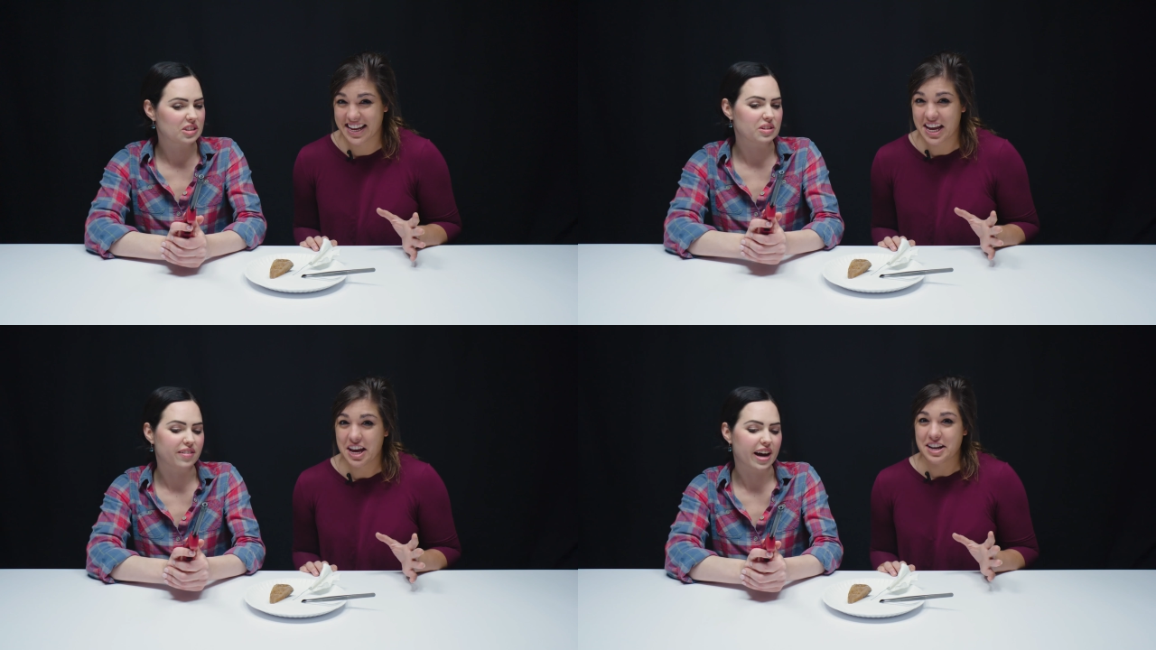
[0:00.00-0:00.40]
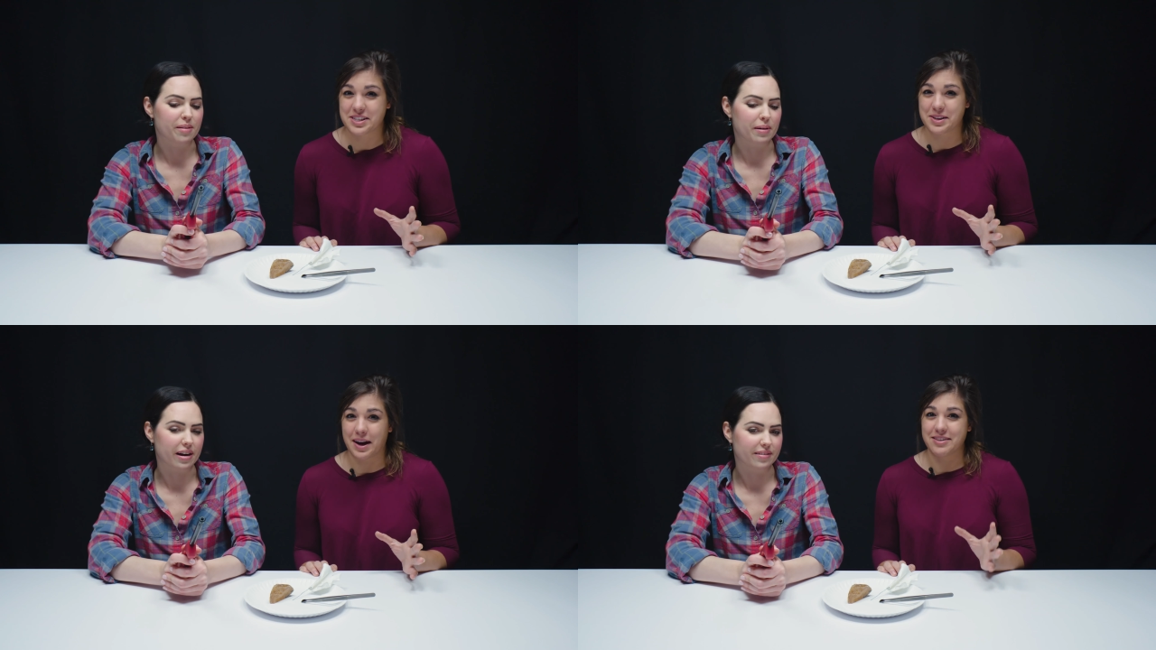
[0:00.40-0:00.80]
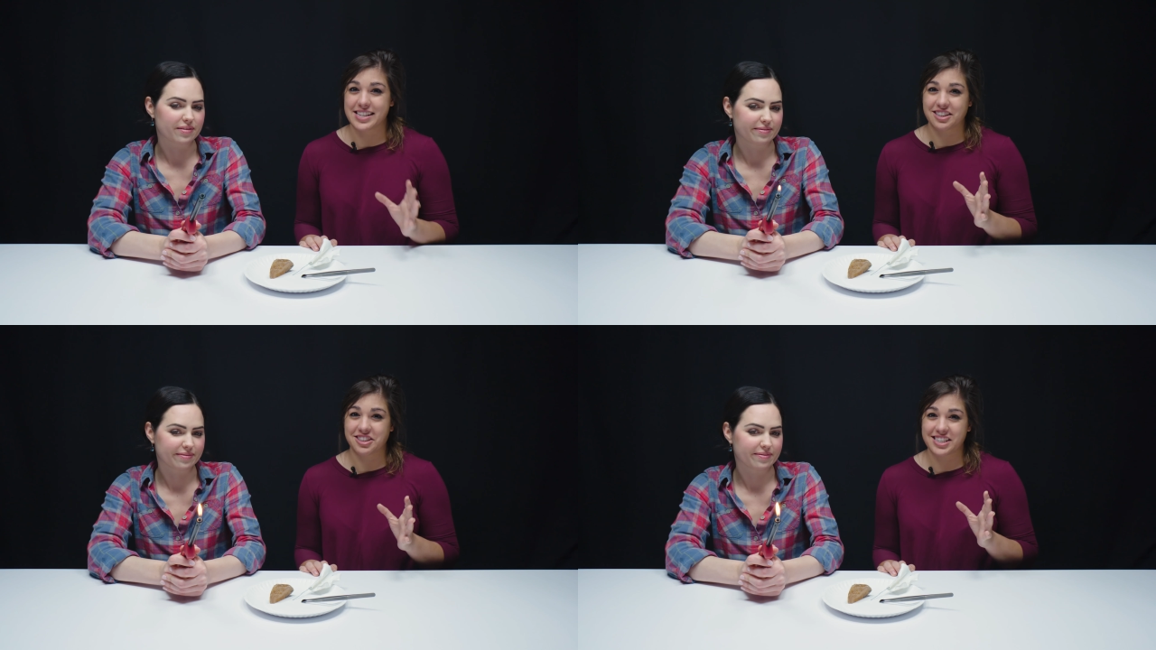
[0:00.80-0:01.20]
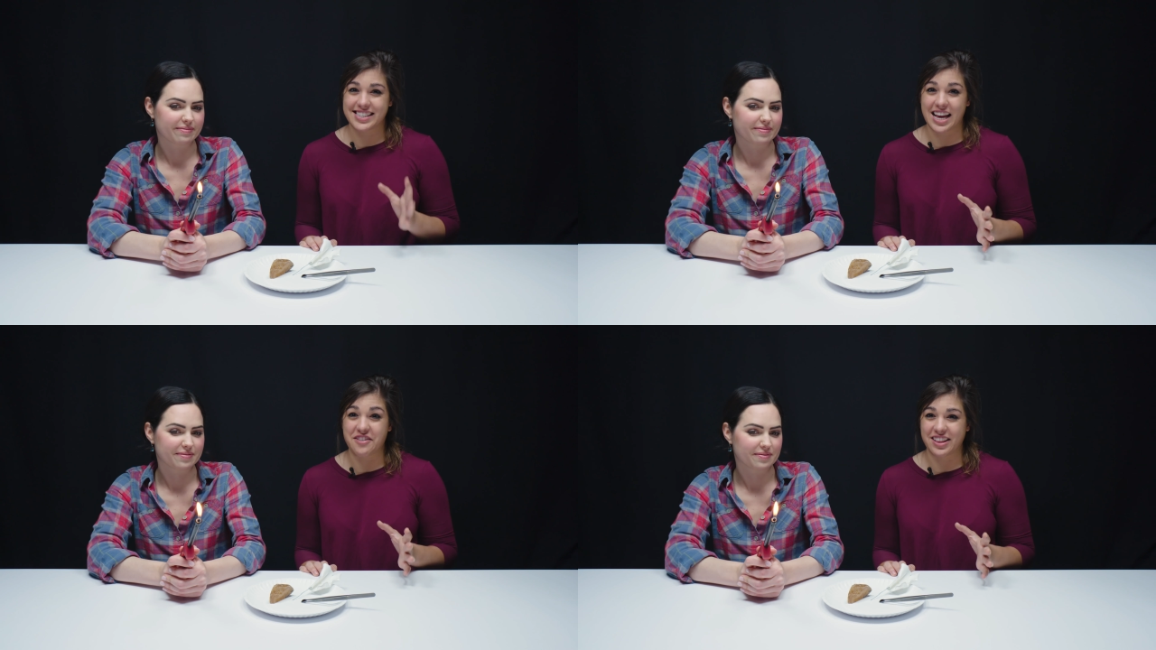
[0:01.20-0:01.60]
Speaker 1: do the fire. So I was actually
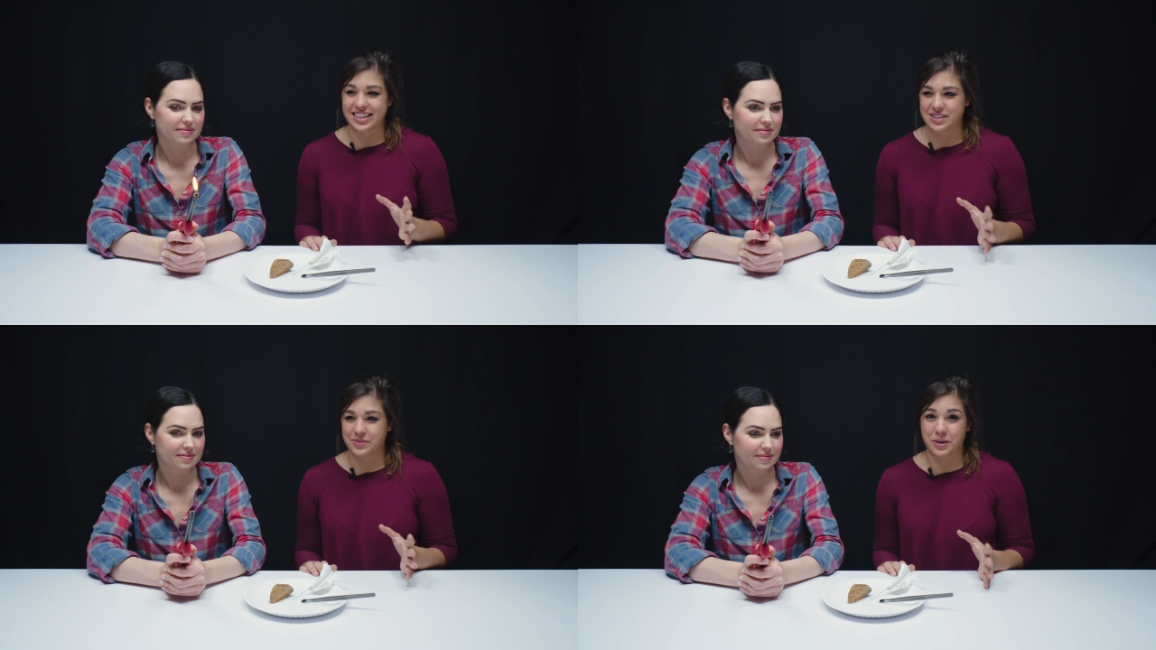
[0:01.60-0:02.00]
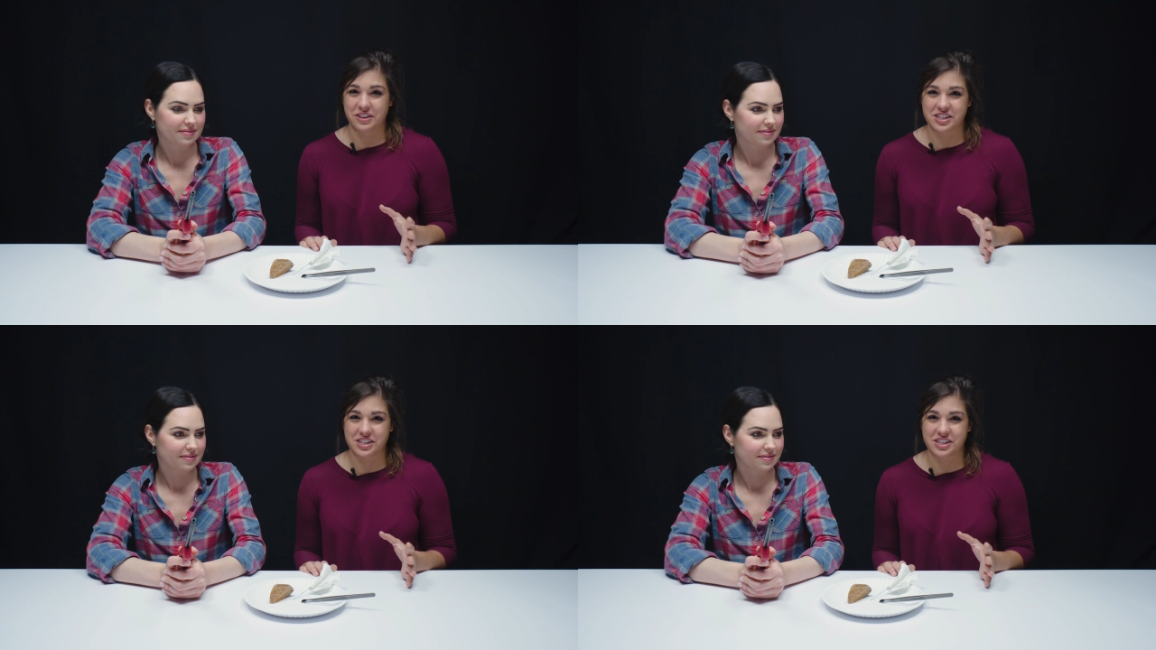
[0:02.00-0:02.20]
saving this for